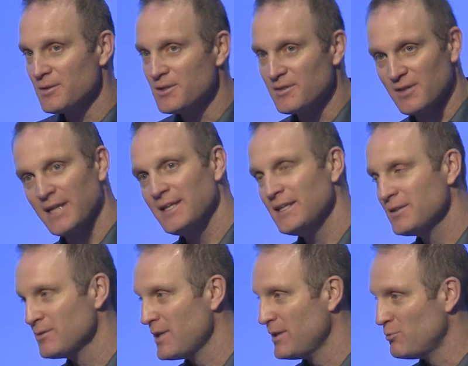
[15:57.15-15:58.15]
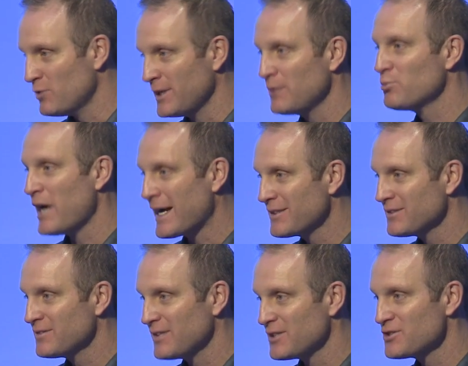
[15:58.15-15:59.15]
designing and running
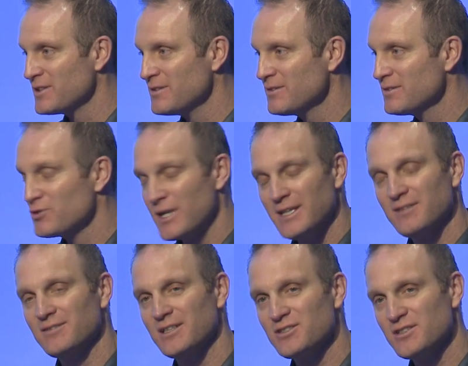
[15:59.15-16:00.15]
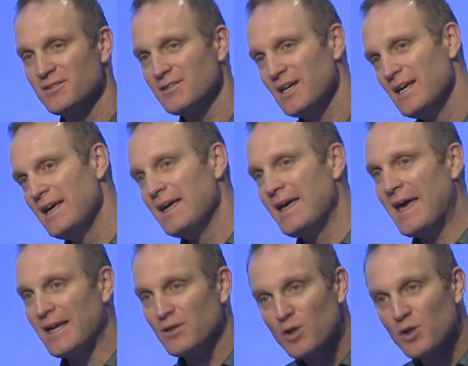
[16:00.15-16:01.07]
practice sessions, training sessions, and